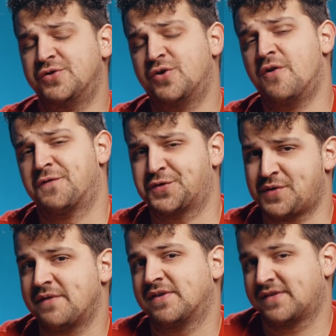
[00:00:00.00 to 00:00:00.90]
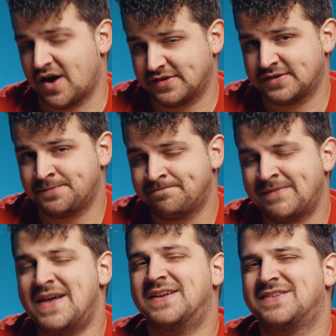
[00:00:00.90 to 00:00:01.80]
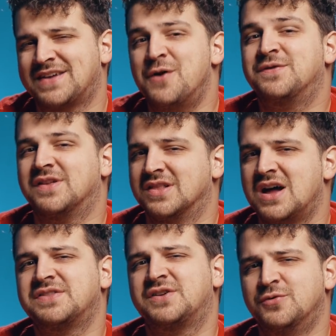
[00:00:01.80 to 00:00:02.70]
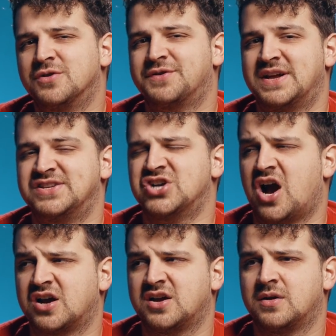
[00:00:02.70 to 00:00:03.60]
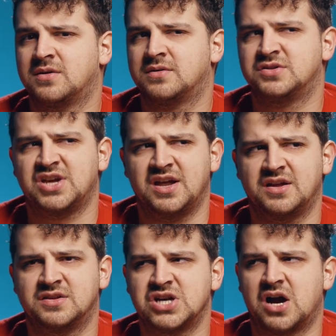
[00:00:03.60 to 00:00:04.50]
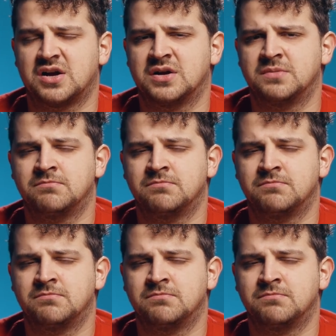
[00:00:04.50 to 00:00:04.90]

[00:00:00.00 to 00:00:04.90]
to go for Travis Scott. Sounds a lot cooler than Jock. Jake, Jock.